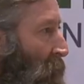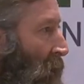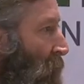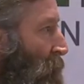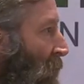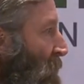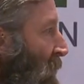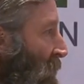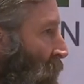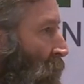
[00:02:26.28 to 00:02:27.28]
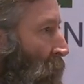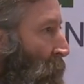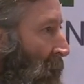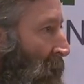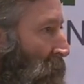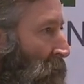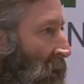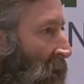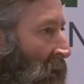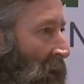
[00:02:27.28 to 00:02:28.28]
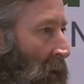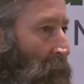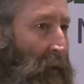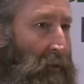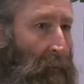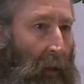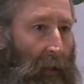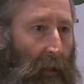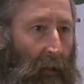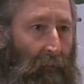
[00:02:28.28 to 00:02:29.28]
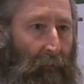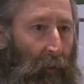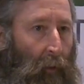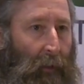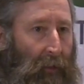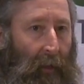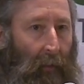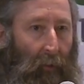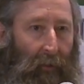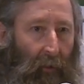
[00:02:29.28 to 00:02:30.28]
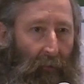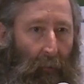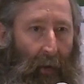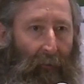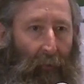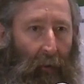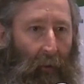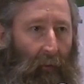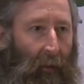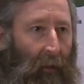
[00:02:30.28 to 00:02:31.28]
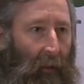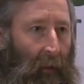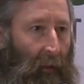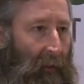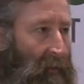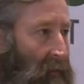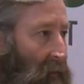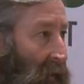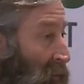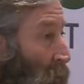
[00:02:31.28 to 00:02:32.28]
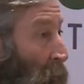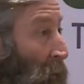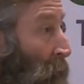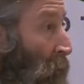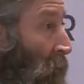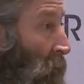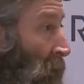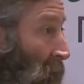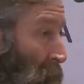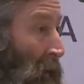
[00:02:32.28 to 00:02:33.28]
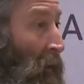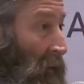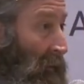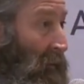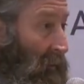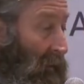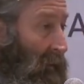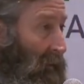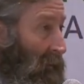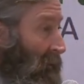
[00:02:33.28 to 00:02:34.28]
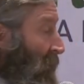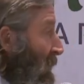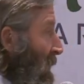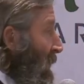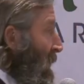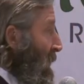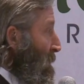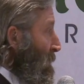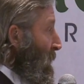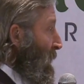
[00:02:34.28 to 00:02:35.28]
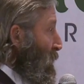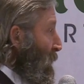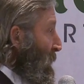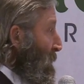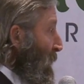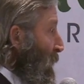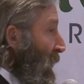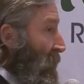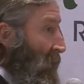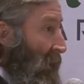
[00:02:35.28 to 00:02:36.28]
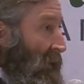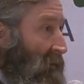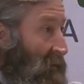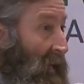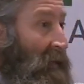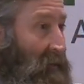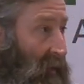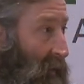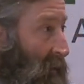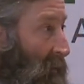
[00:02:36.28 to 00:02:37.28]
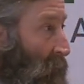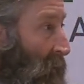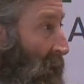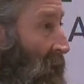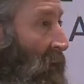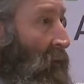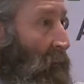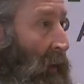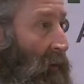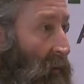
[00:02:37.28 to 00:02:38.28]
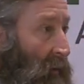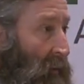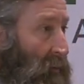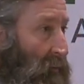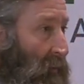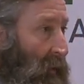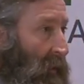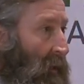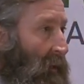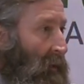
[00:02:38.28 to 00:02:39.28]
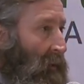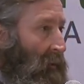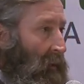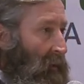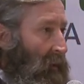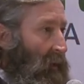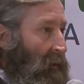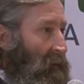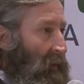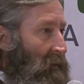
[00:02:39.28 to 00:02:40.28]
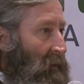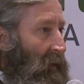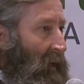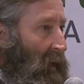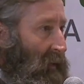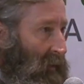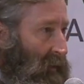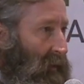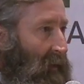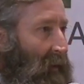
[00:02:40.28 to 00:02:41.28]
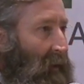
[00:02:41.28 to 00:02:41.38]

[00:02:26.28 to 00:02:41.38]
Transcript: Bob Bubba in the oil patch had a bunch of money and flew a bunch of animals here from Africa. At least that's what people in Maryland think. Um, that's what people around the United States think. And when they hear about our industry, they think of these, hi, Ellie.